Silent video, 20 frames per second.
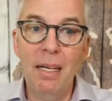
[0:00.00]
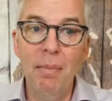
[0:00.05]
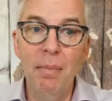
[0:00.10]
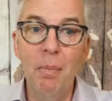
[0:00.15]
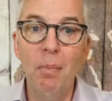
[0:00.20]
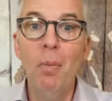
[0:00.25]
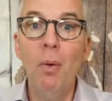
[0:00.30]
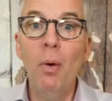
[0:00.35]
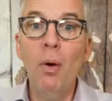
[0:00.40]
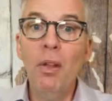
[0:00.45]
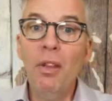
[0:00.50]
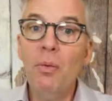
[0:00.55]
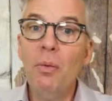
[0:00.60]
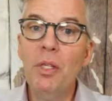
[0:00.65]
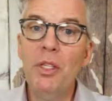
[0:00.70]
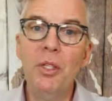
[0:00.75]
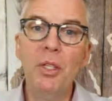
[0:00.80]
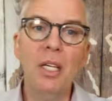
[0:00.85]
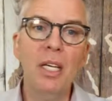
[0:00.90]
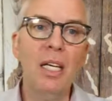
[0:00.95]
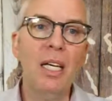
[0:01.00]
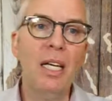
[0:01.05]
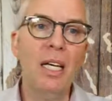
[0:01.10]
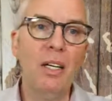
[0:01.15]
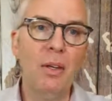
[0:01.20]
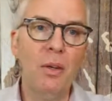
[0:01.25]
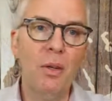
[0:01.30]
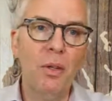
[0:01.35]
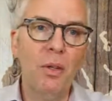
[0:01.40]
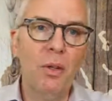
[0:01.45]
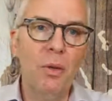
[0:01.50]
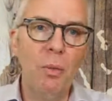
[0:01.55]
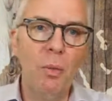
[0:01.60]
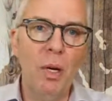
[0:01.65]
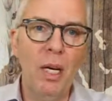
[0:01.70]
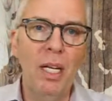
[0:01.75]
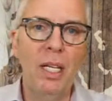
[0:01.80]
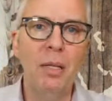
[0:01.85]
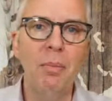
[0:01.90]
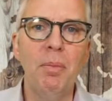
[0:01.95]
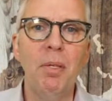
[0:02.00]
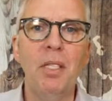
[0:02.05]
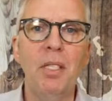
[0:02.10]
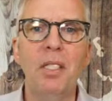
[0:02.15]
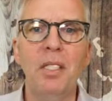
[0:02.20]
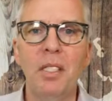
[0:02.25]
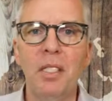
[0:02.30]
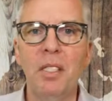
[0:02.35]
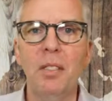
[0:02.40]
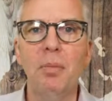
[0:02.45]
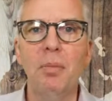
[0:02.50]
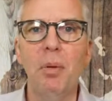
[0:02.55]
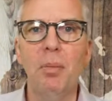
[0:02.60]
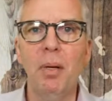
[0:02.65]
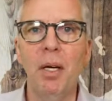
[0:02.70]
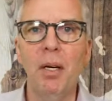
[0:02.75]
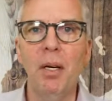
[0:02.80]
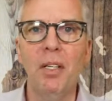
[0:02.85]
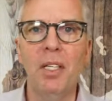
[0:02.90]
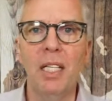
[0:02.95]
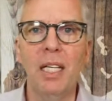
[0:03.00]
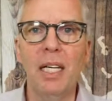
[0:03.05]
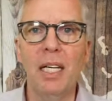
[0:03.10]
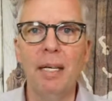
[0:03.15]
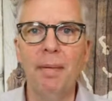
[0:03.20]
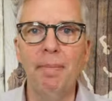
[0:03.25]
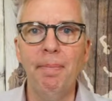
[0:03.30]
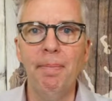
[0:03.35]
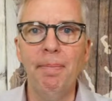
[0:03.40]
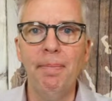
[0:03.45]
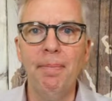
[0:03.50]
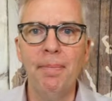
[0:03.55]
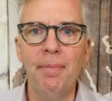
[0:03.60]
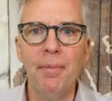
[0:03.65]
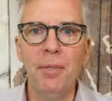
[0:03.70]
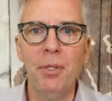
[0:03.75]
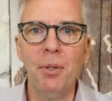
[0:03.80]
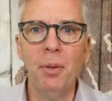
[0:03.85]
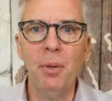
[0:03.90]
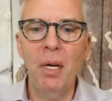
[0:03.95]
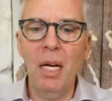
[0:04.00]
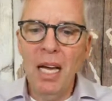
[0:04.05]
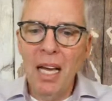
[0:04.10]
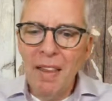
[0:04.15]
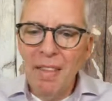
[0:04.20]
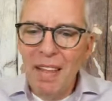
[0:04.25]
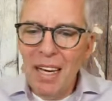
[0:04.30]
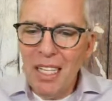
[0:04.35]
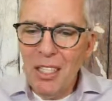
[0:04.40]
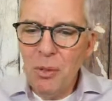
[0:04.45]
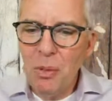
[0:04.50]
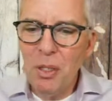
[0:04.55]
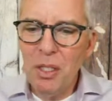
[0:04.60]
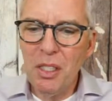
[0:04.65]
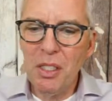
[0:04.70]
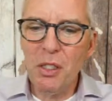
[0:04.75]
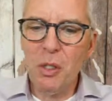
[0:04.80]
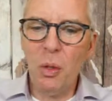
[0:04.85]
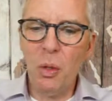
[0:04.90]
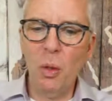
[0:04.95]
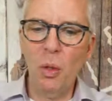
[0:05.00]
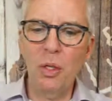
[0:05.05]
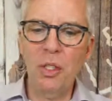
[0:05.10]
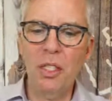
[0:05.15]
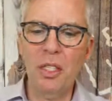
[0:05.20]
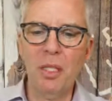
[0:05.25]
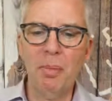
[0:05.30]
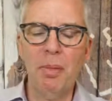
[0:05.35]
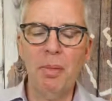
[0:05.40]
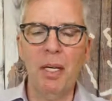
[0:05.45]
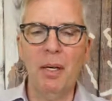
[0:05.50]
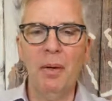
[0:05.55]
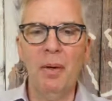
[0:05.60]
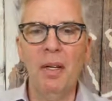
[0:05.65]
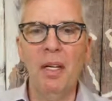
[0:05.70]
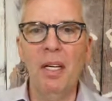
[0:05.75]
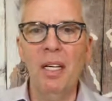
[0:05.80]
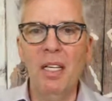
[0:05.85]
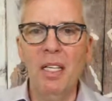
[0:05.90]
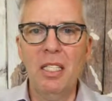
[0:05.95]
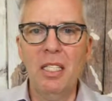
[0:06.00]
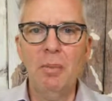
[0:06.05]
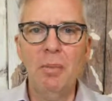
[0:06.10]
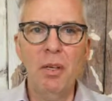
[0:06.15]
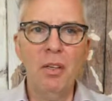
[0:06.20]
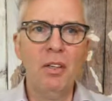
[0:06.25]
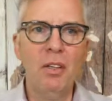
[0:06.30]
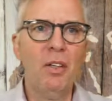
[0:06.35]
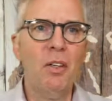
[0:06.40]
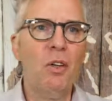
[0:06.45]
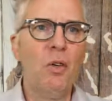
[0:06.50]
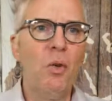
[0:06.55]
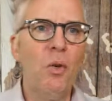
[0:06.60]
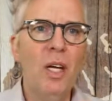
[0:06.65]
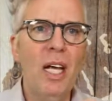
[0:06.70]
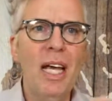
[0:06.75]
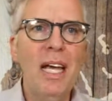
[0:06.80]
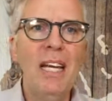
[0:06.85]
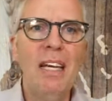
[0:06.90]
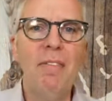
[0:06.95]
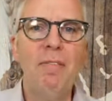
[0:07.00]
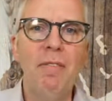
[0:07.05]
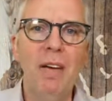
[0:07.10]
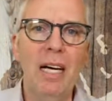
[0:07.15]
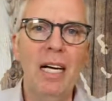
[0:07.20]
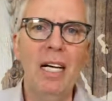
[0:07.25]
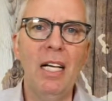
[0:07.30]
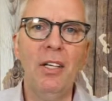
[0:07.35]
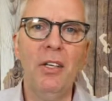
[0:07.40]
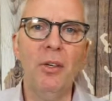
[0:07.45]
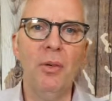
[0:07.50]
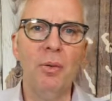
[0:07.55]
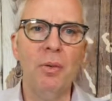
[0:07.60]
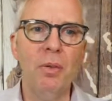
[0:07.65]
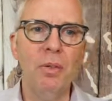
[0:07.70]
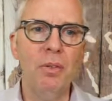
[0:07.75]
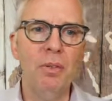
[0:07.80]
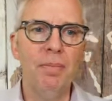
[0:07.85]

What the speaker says: more than what you could get the way the business is prepared today. So that's what this course is about. It's about creating value